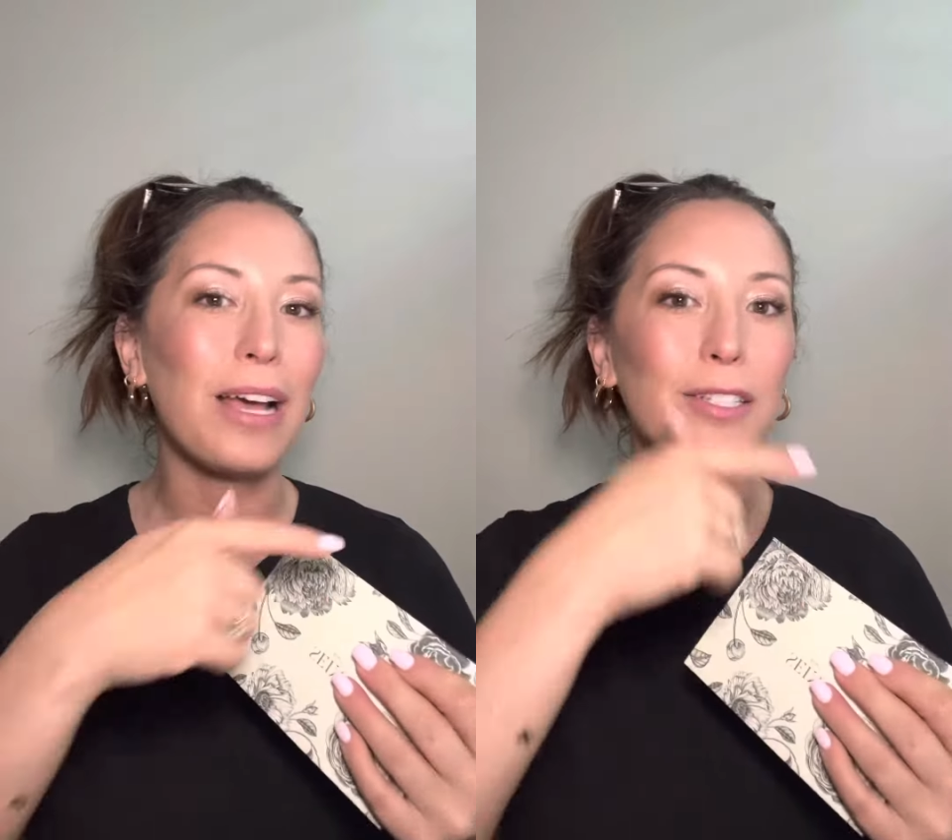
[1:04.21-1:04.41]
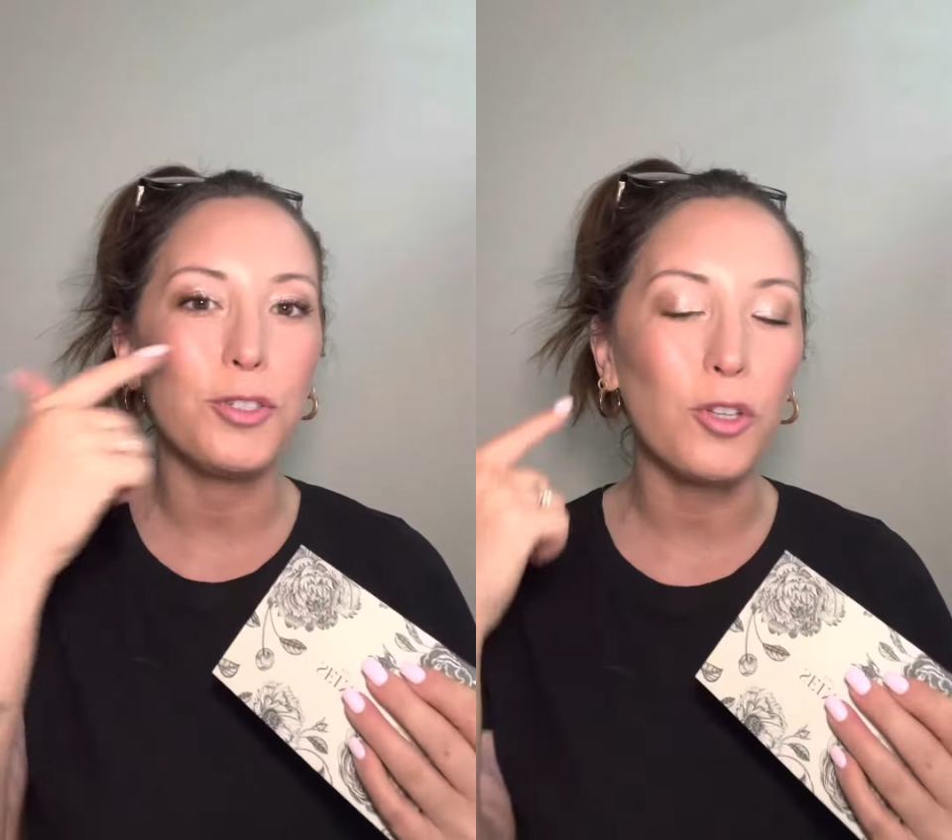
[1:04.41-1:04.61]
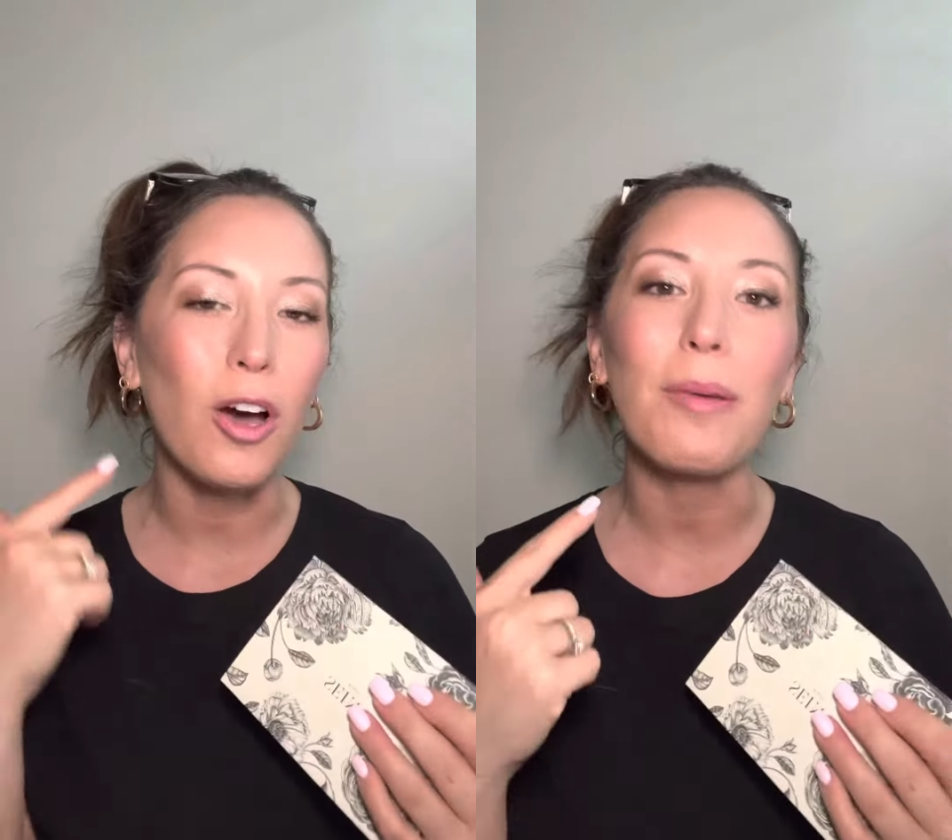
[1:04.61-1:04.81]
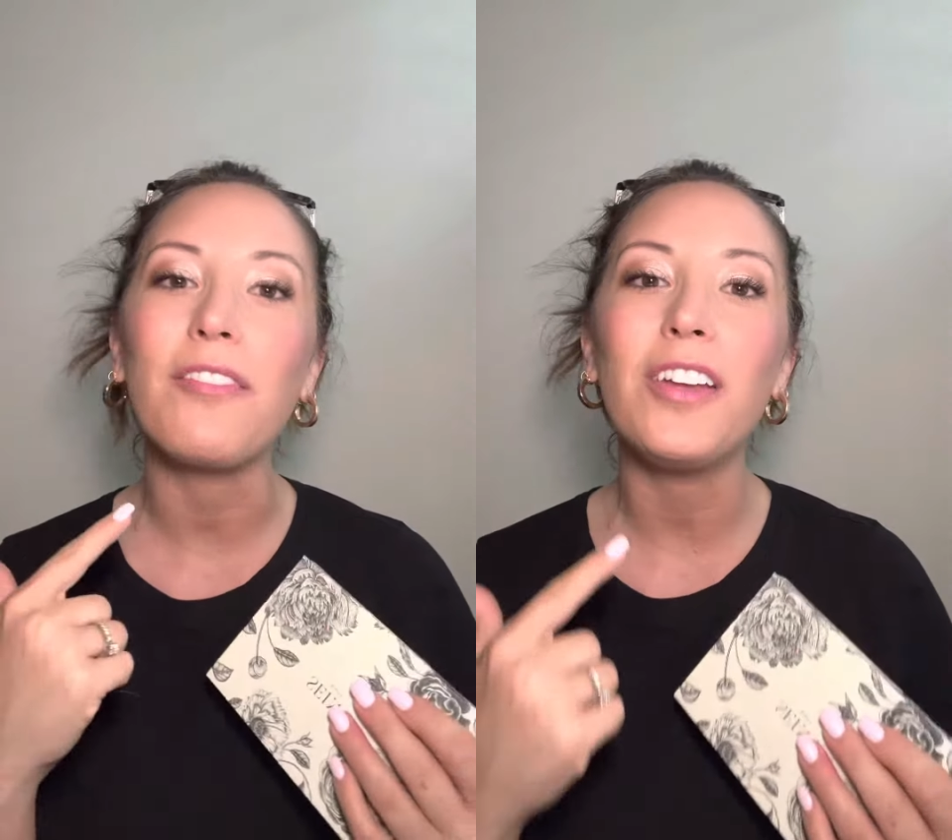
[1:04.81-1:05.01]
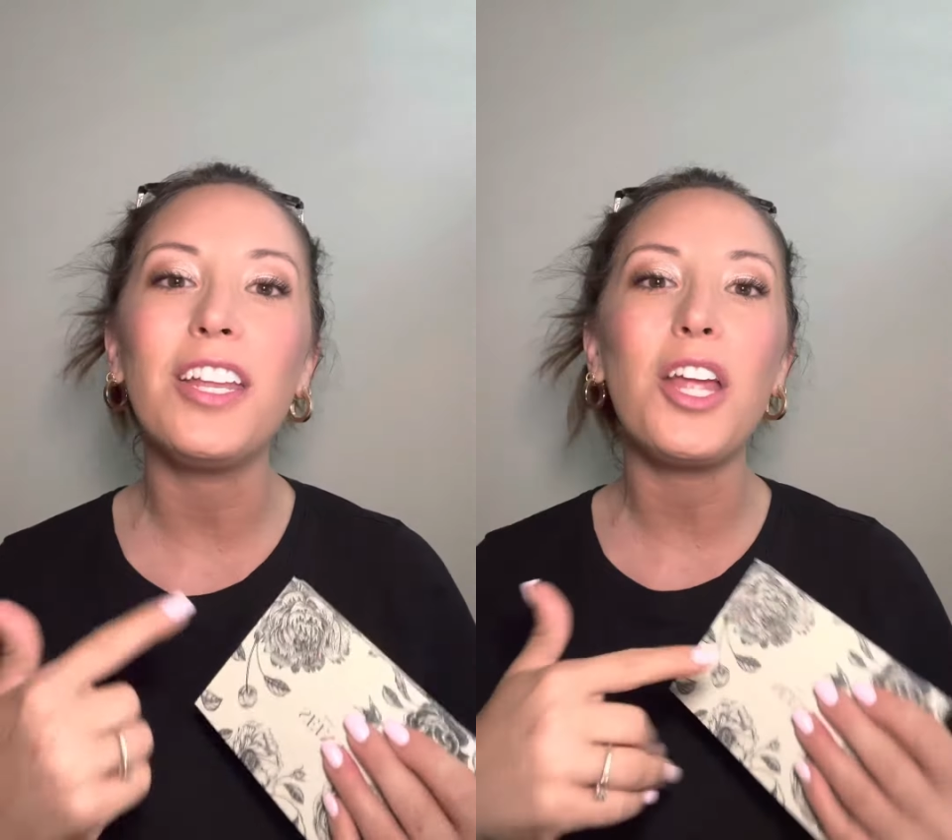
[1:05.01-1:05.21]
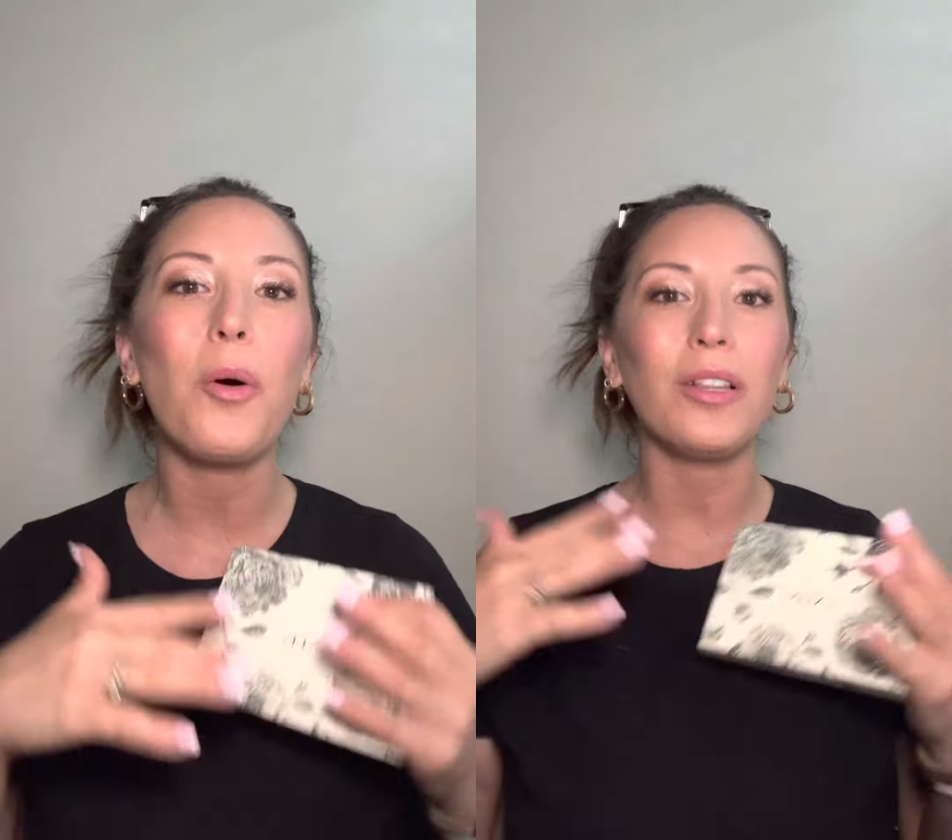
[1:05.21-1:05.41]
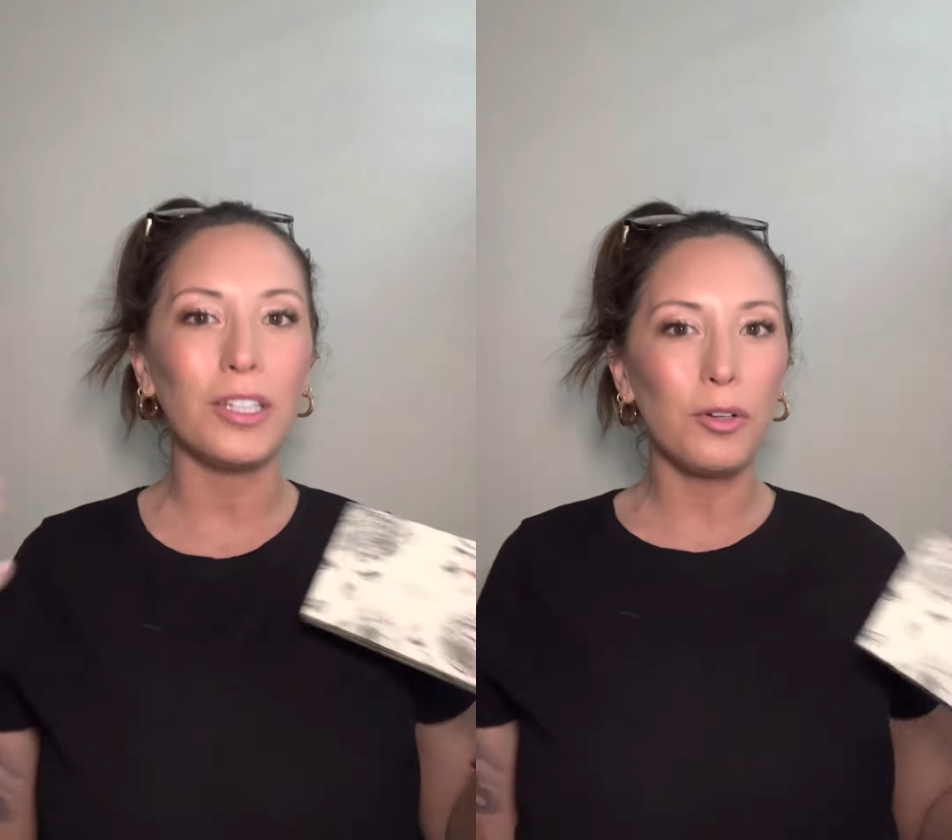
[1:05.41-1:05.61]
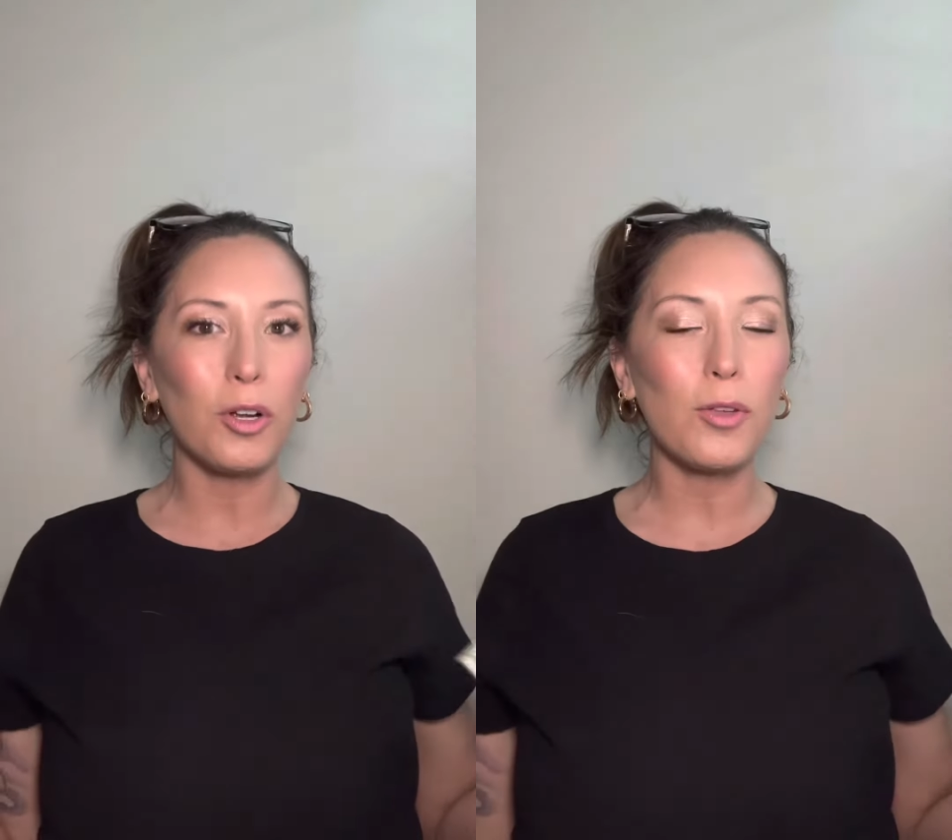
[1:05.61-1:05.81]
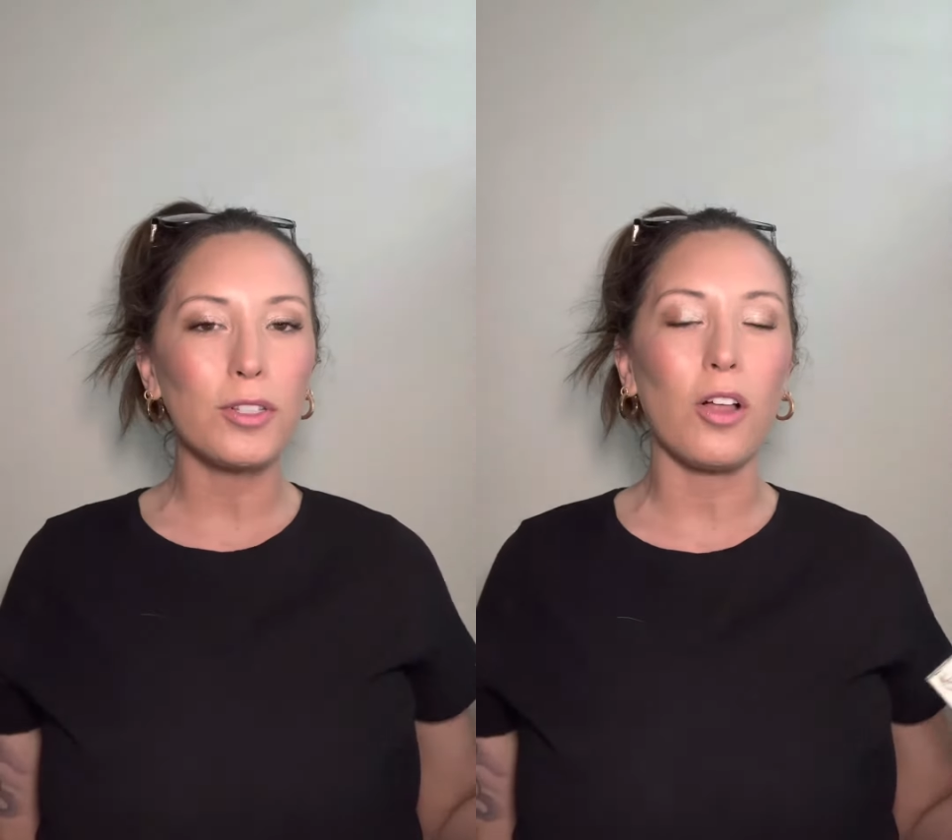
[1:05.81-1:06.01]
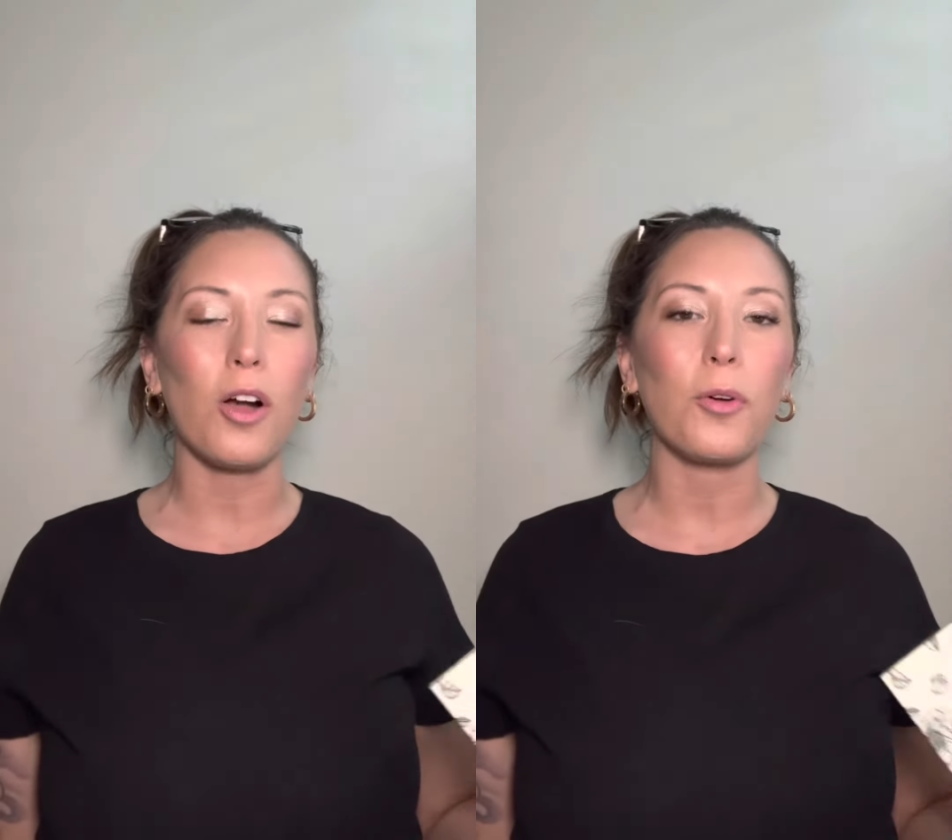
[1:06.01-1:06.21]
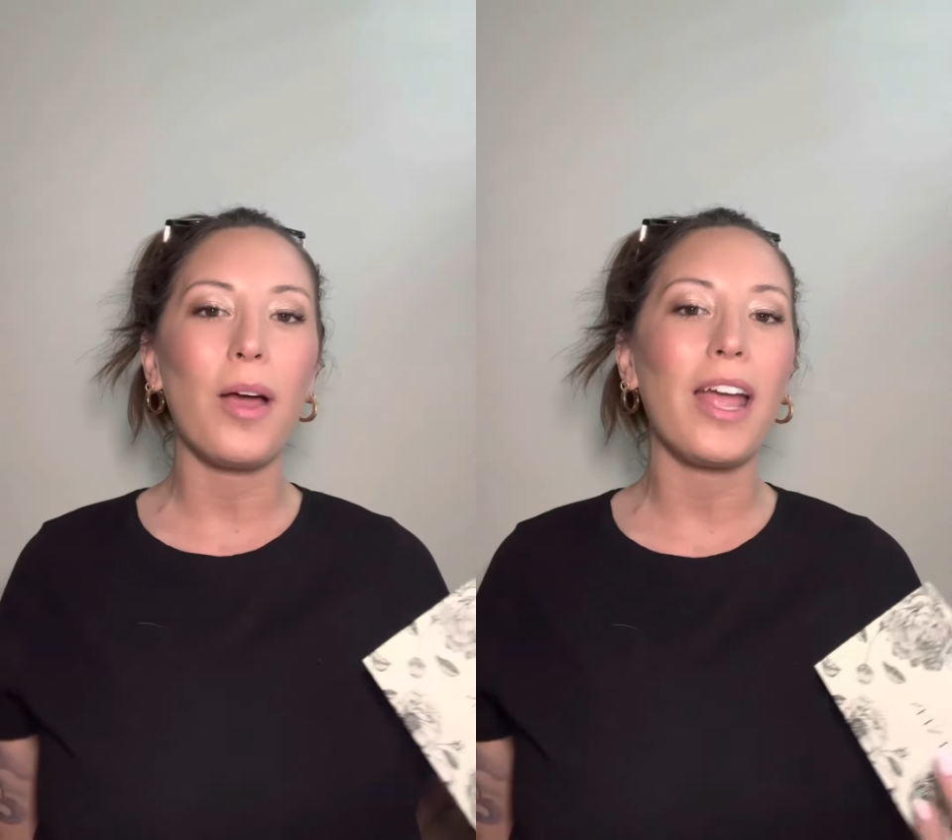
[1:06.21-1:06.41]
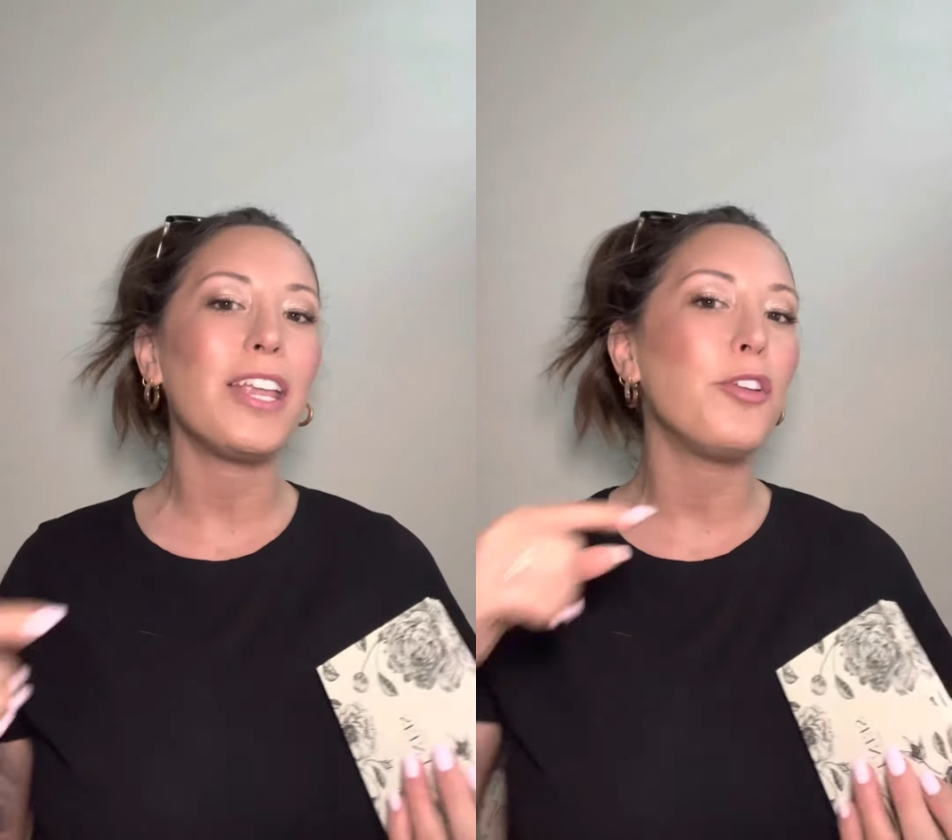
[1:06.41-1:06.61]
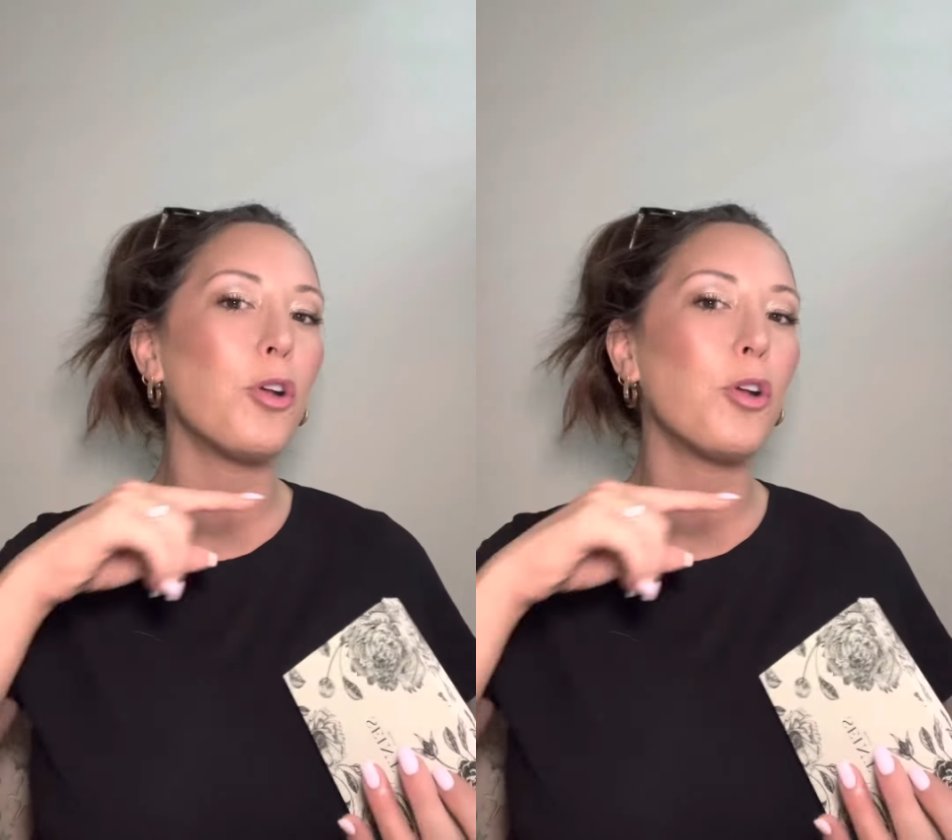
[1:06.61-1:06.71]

As you saw in my video, a little goes a long way.